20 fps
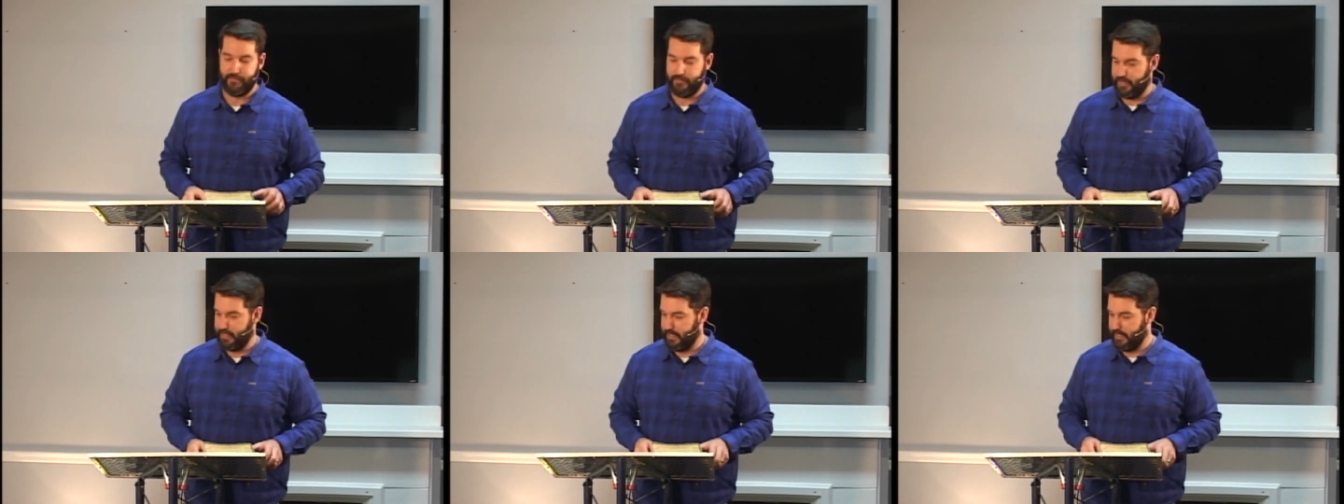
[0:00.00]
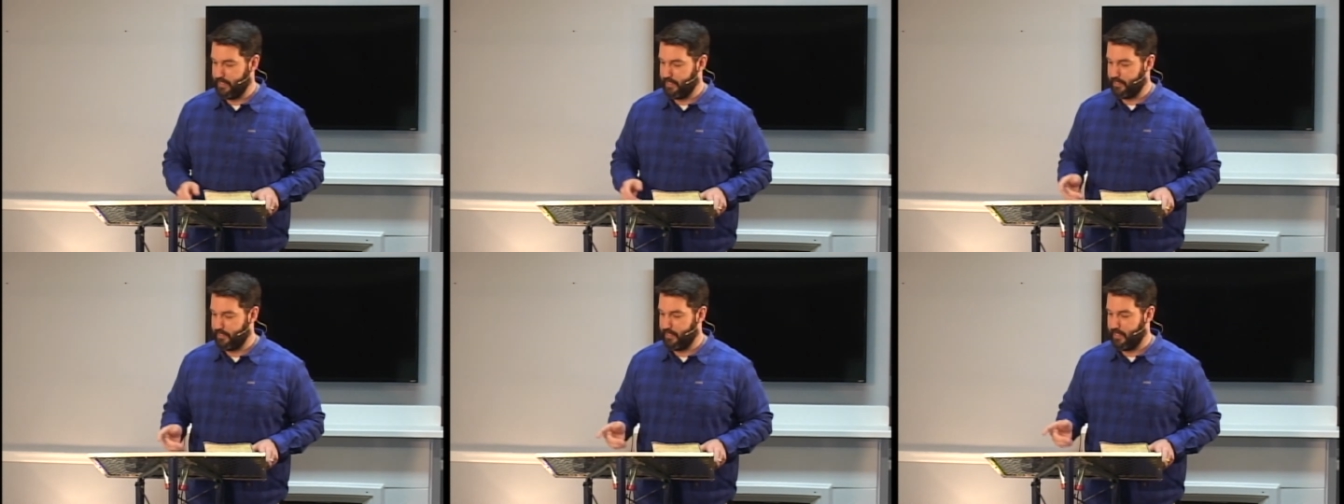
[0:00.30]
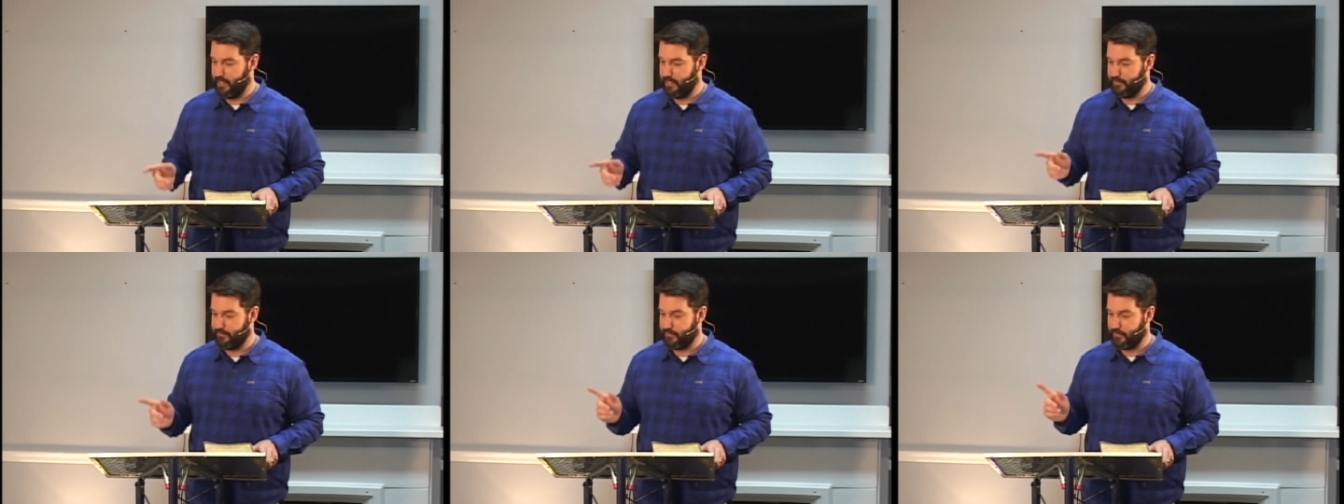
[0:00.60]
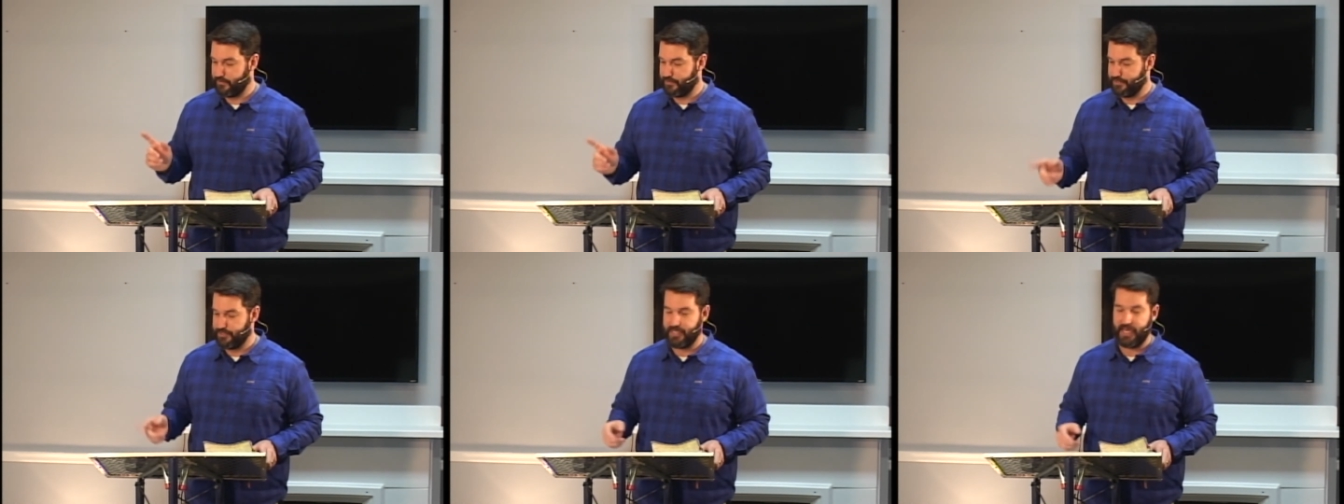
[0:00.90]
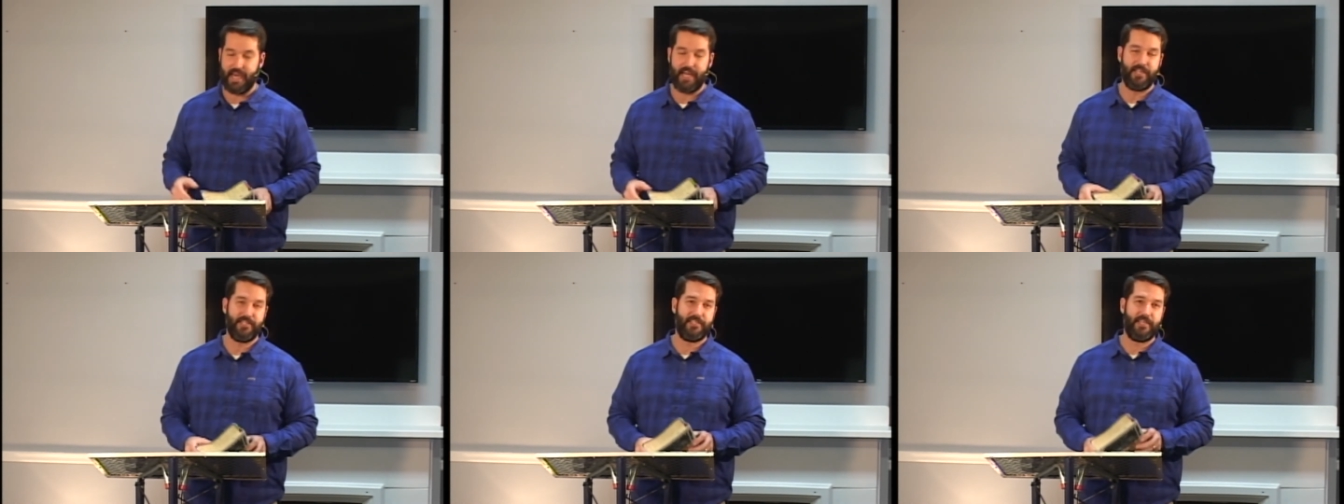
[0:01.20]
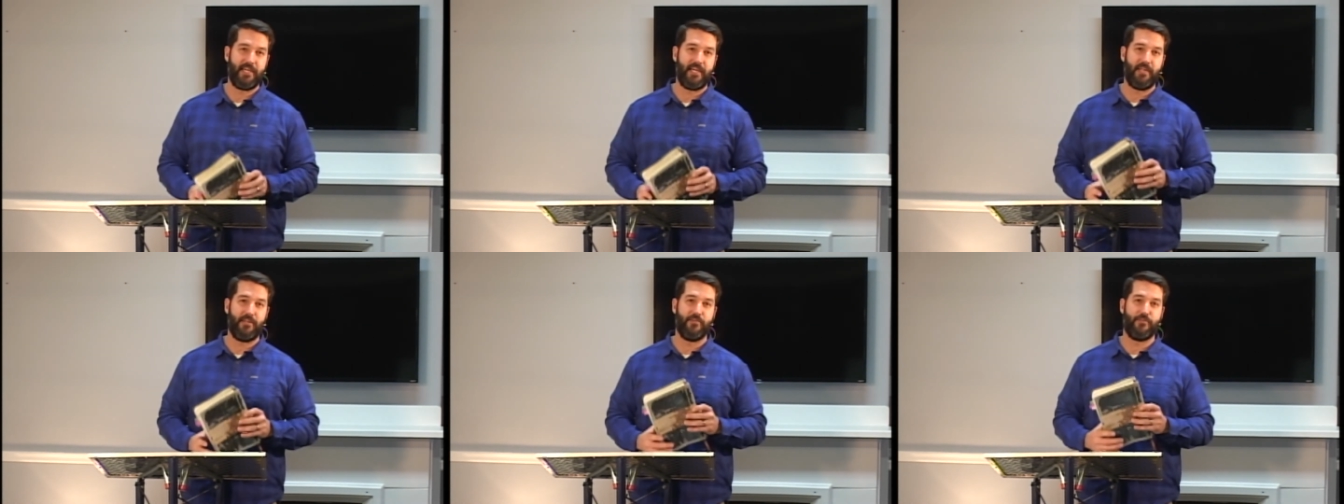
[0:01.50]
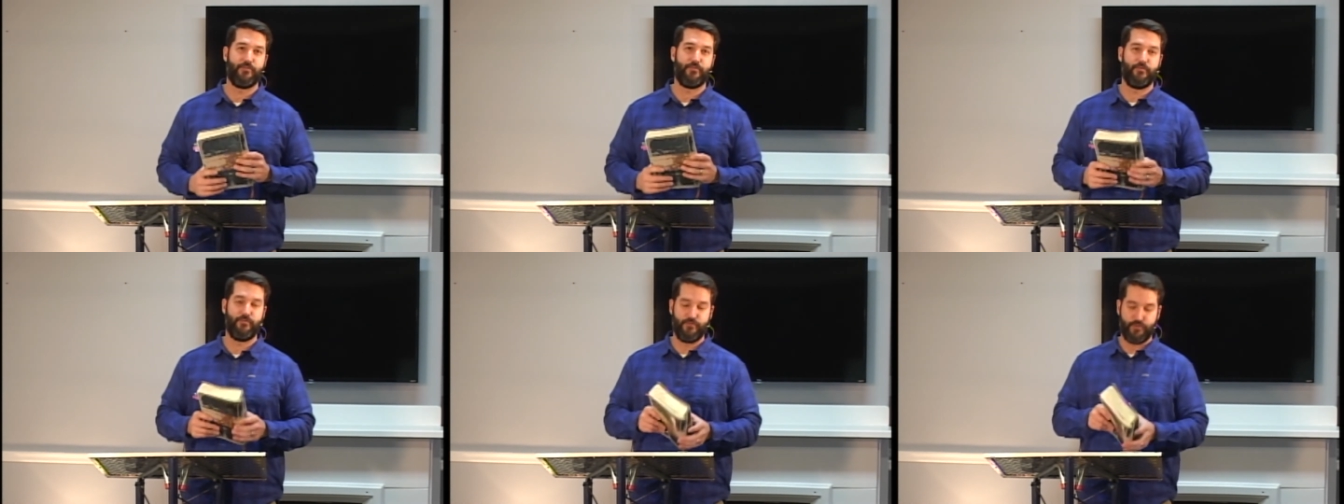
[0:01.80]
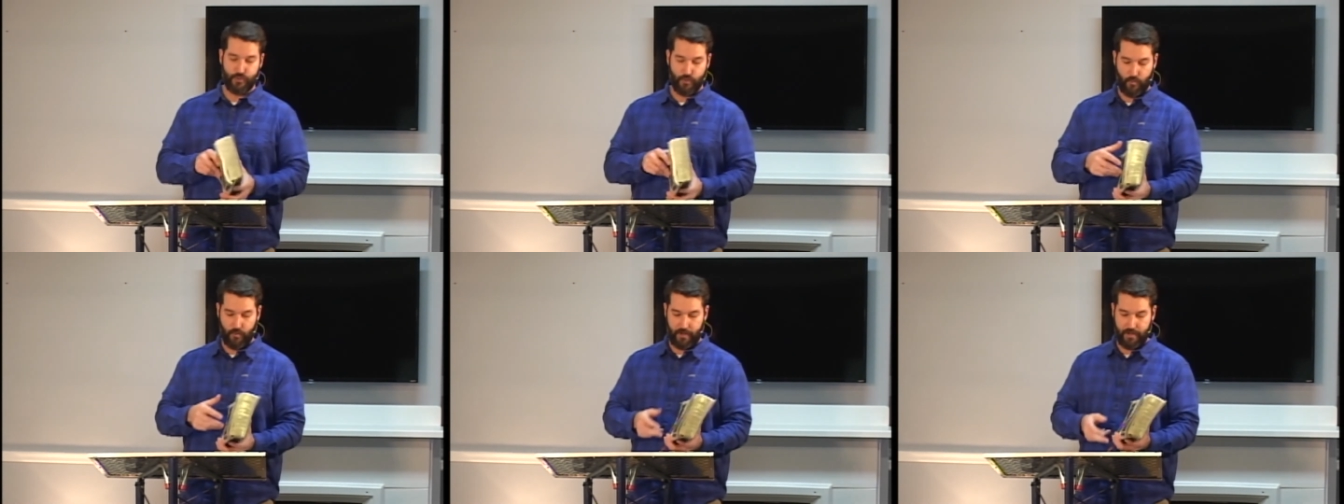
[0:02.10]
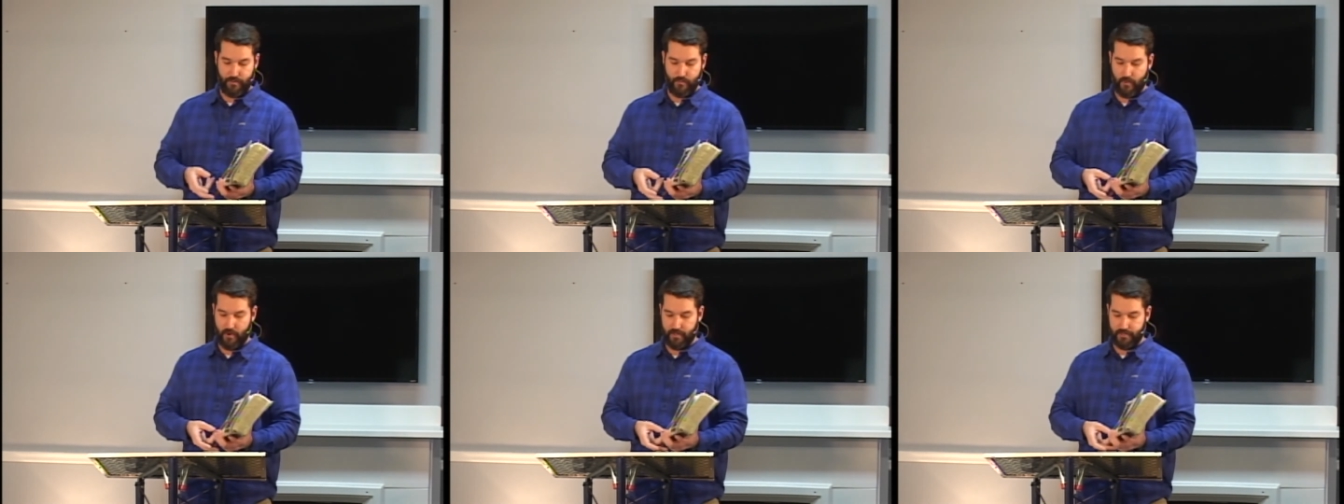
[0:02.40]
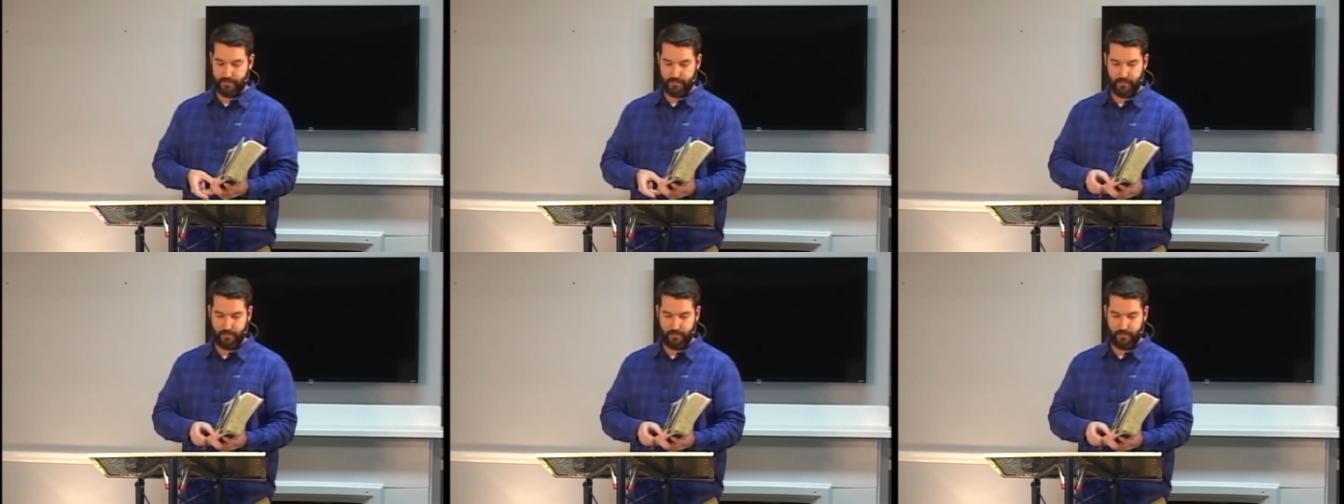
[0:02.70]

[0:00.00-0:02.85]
in, in verses 18 through 21.